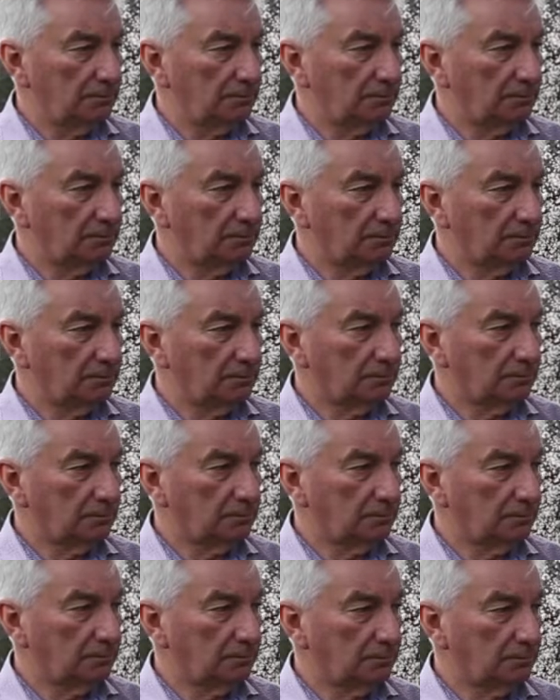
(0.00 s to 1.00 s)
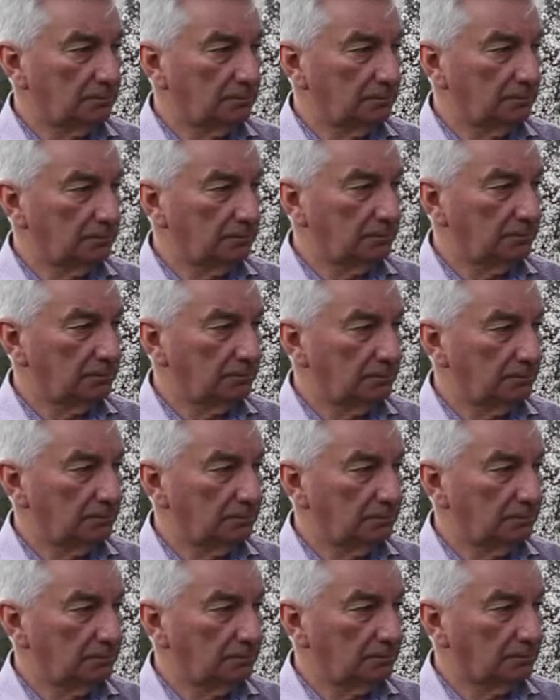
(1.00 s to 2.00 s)

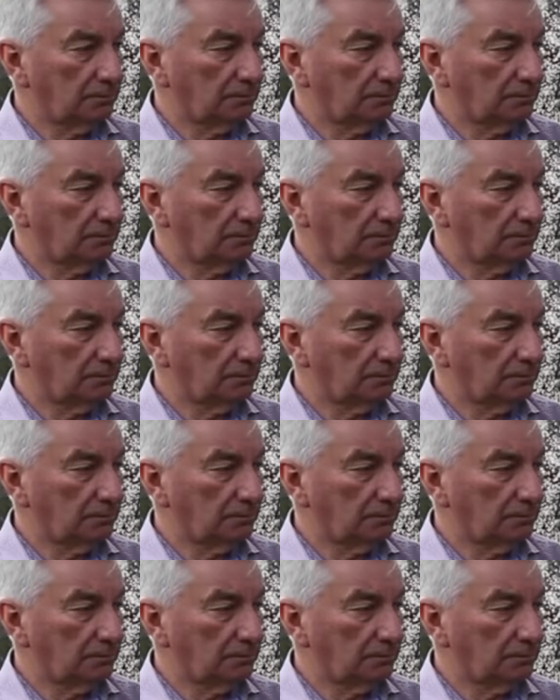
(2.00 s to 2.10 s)
The person shown says nothing.